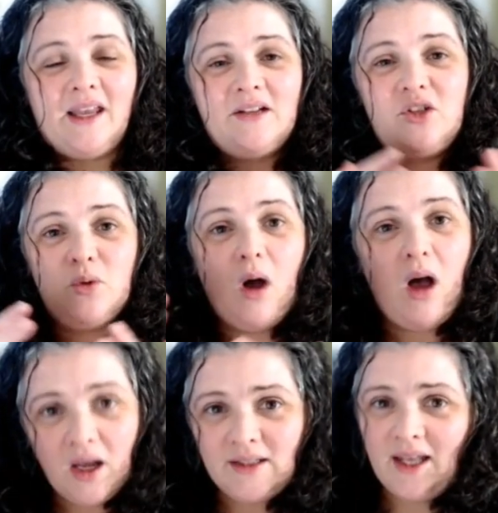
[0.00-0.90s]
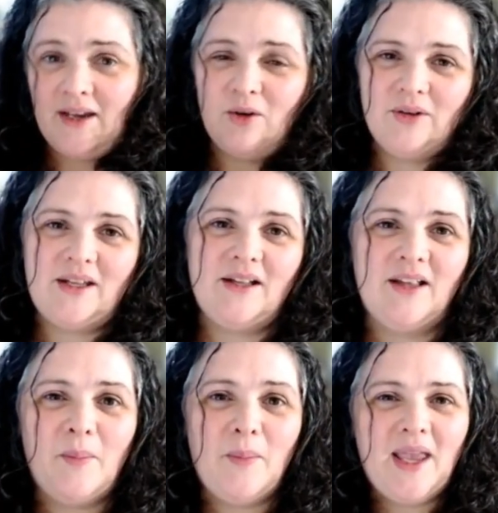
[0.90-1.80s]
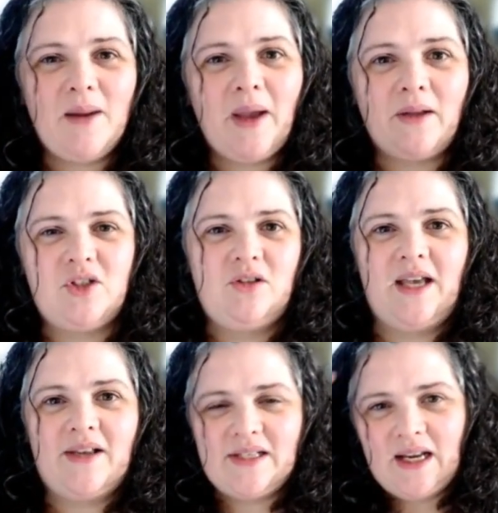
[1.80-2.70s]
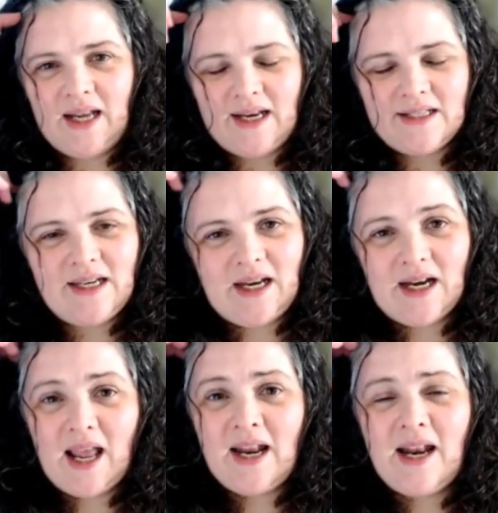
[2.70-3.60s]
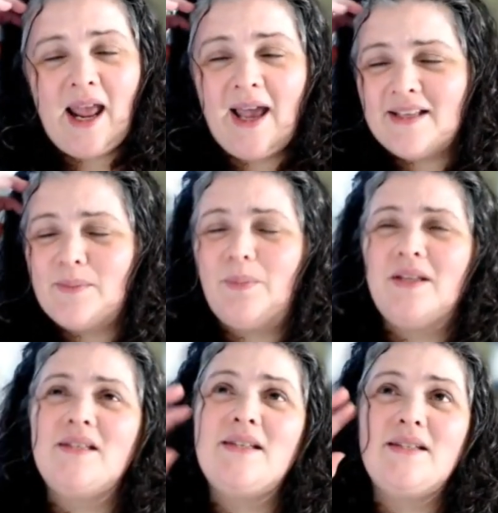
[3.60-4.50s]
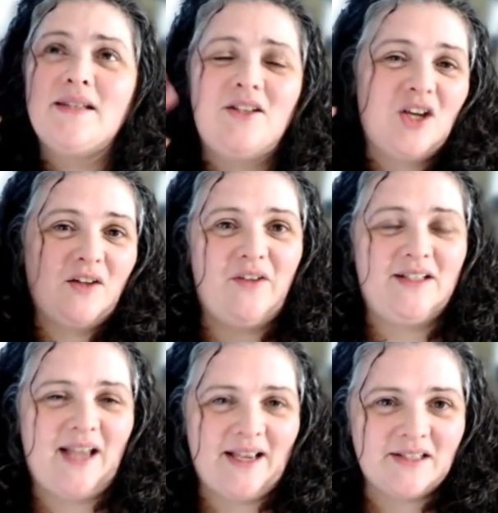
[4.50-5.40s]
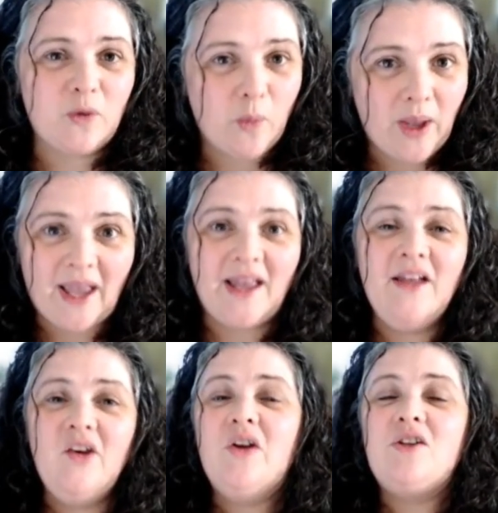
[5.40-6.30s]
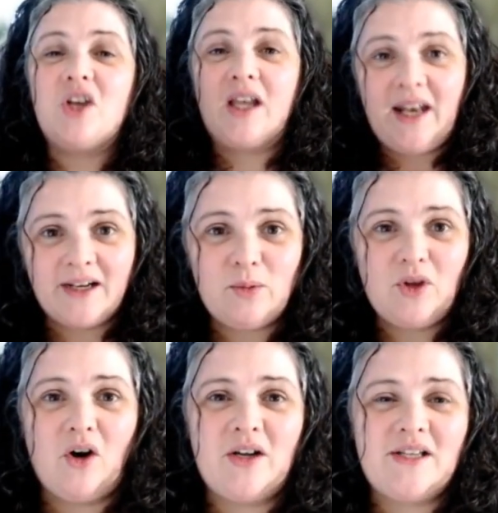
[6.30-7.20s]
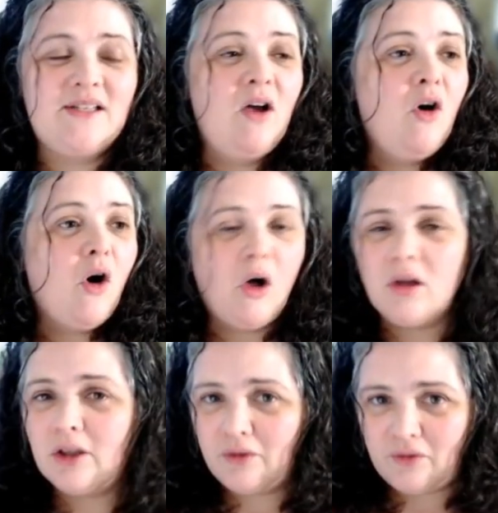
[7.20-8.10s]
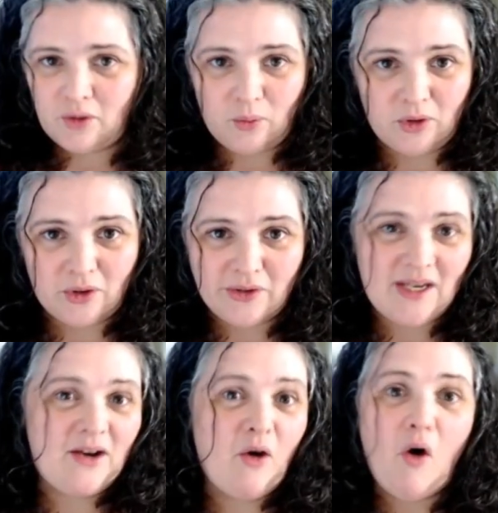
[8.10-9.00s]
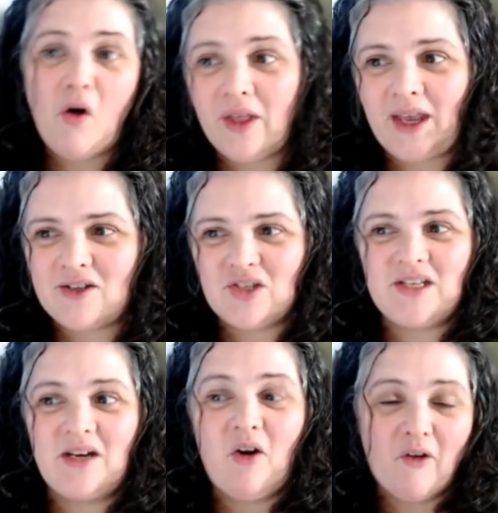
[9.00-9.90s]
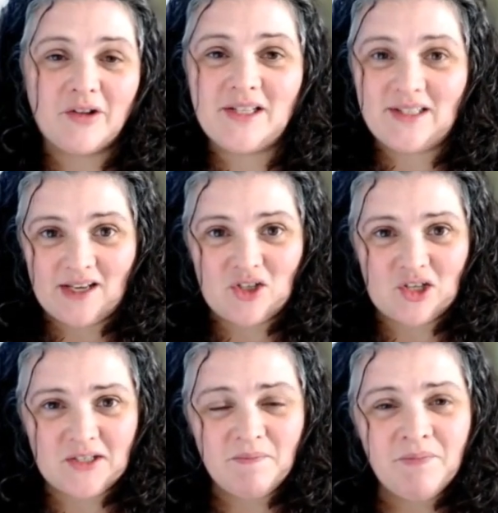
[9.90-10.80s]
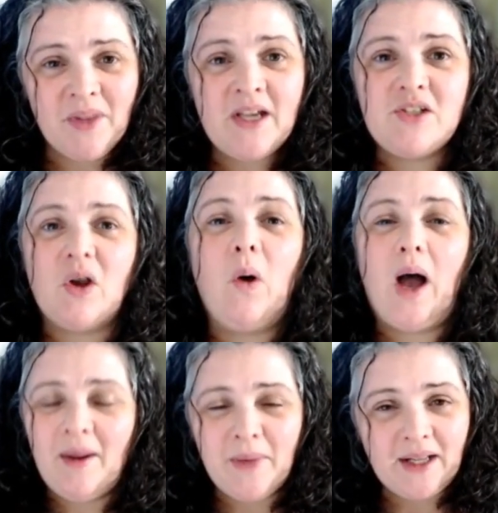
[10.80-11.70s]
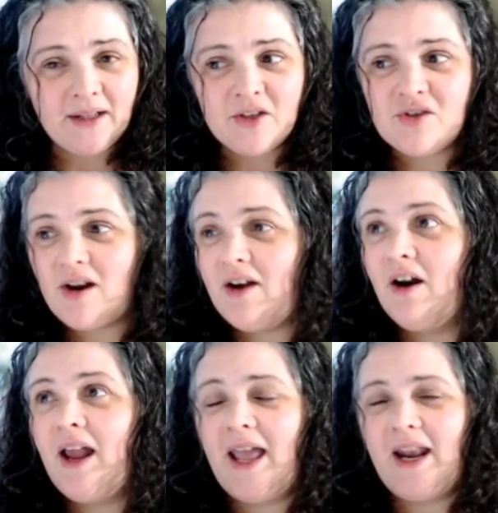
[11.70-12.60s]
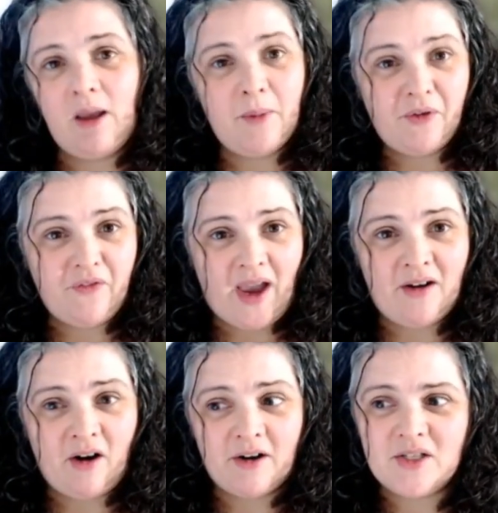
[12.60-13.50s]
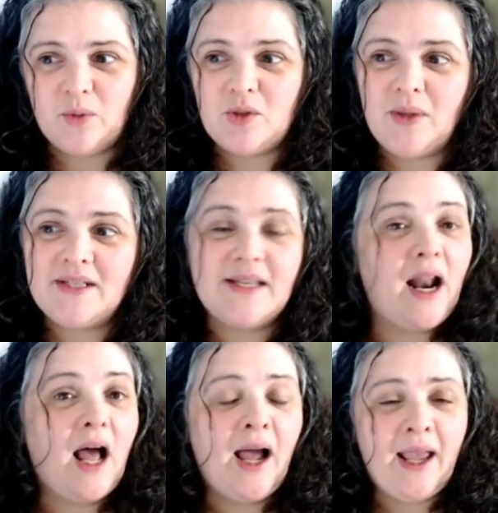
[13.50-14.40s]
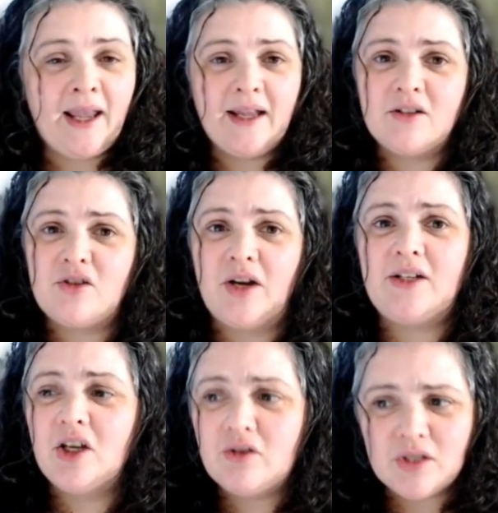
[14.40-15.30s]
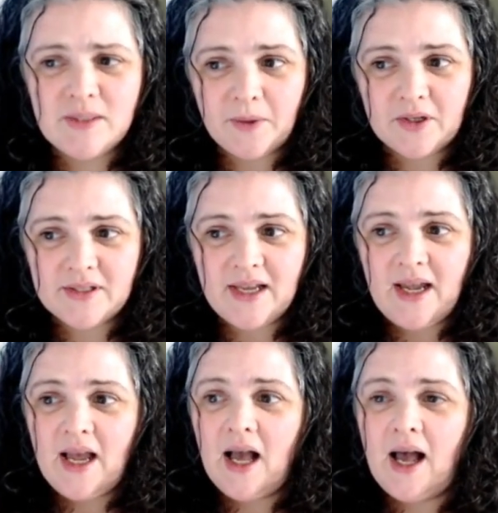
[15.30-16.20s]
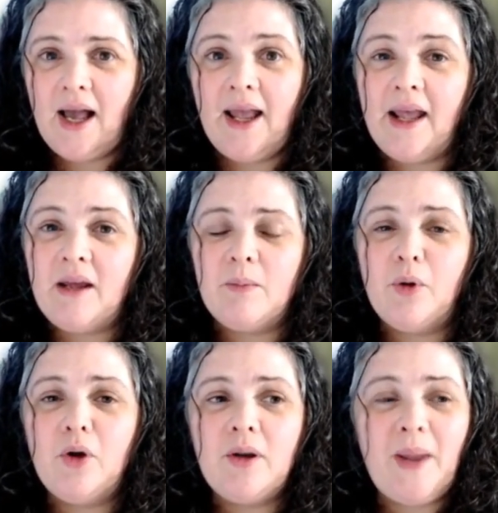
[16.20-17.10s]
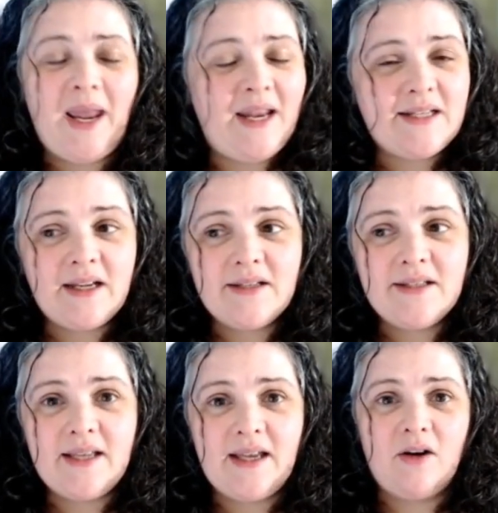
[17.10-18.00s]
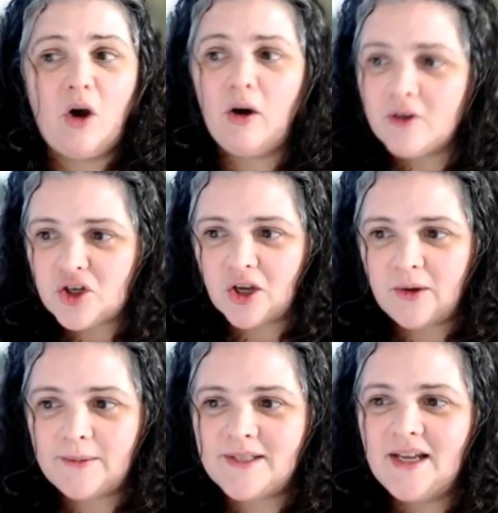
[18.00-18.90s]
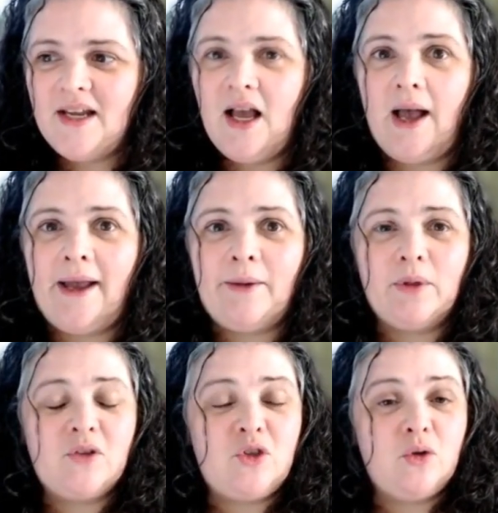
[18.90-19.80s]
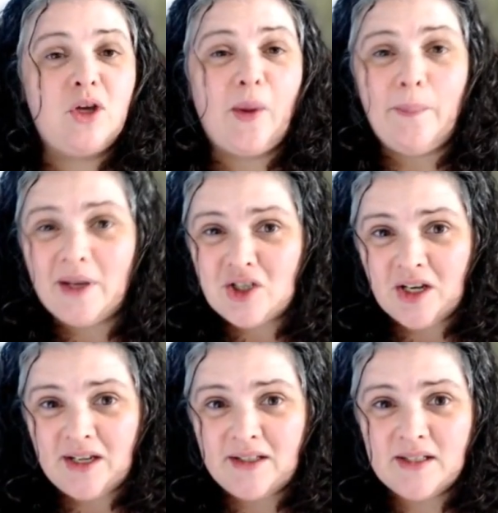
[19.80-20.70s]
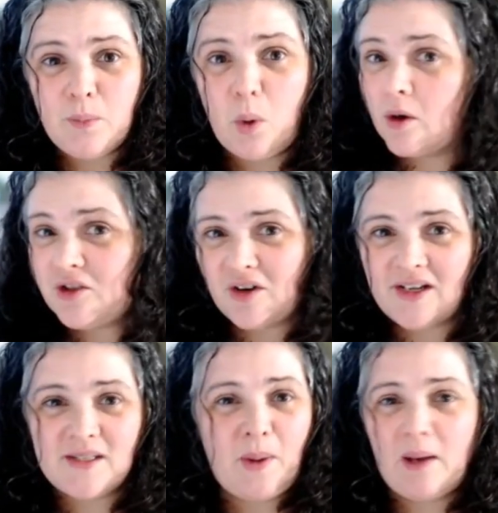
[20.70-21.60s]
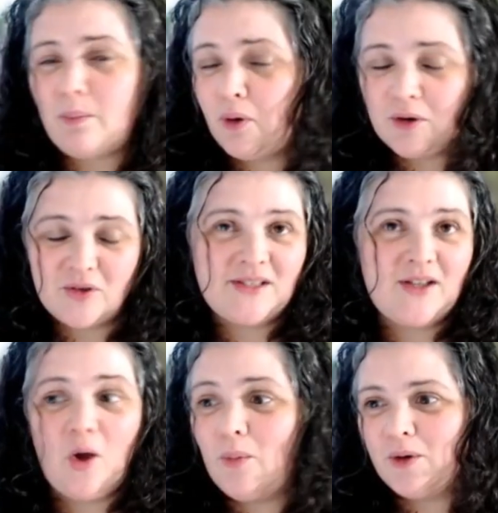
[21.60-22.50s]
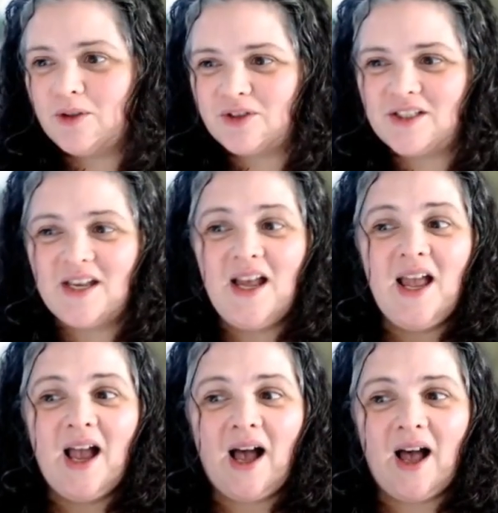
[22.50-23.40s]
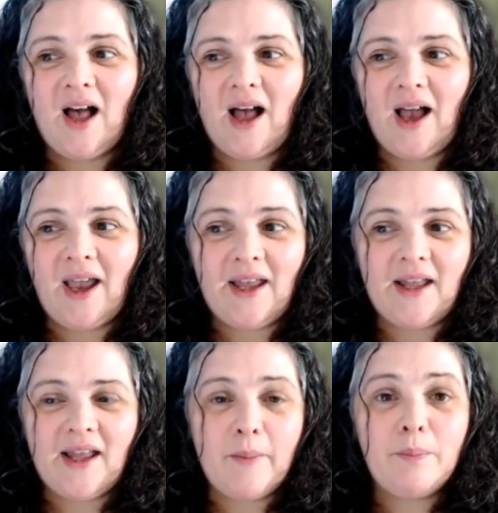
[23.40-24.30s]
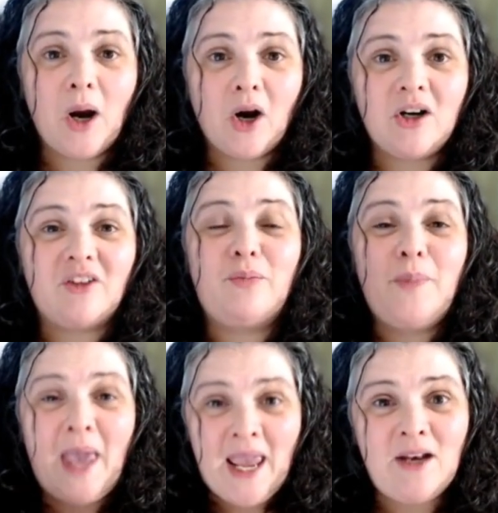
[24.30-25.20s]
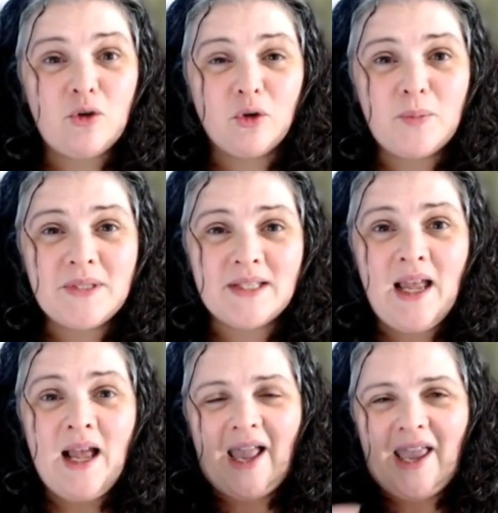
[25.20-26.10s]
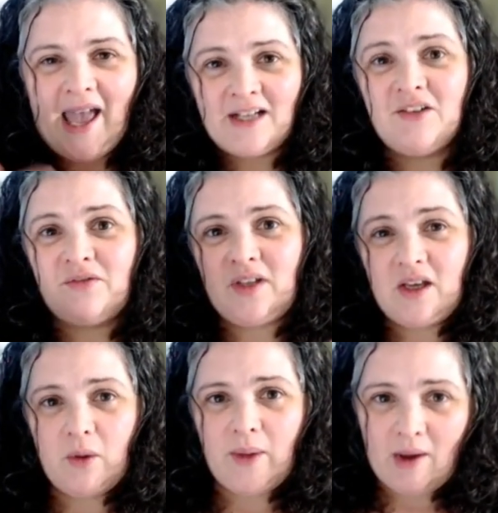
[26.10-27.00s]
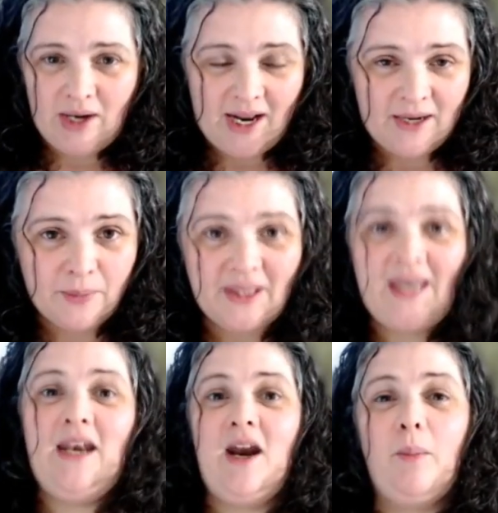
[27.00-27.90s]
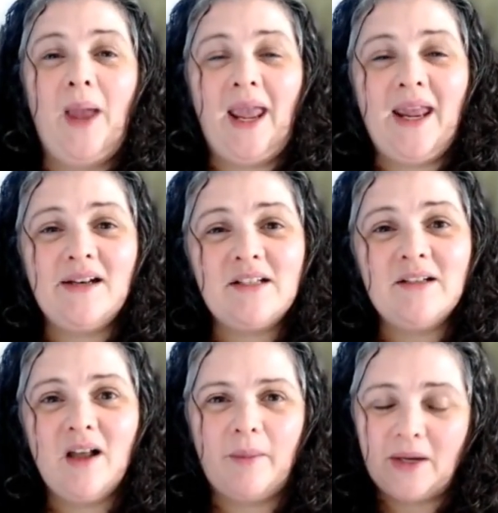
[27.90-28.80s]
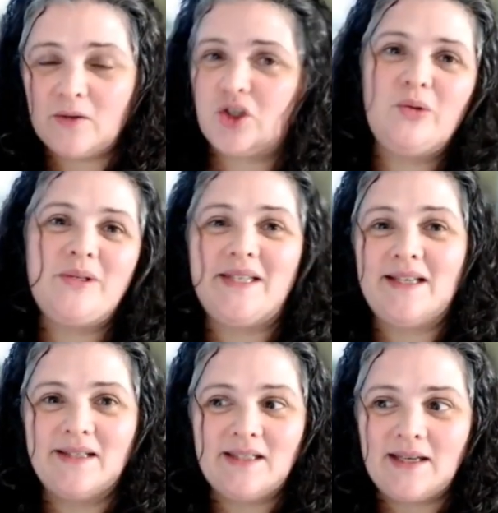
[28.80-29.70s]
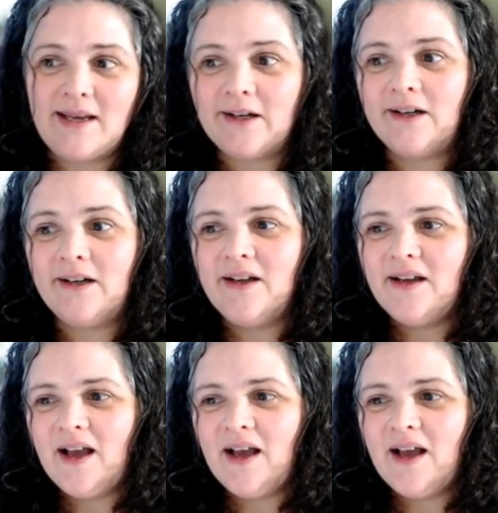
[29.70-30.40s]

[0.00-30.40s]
into online curriculum in about 2019, and it has been such a fantastic way to connect with artists all over the world in all ages and all stages. So I am an illustrator and I am a fine artist, which means that I illustrate children's books. I put paintings in art shows. I will do commissions, portraits, pet portraits, home portraits. I am part of paint groups. I actively go out and plein air paint about 2 seasons a year.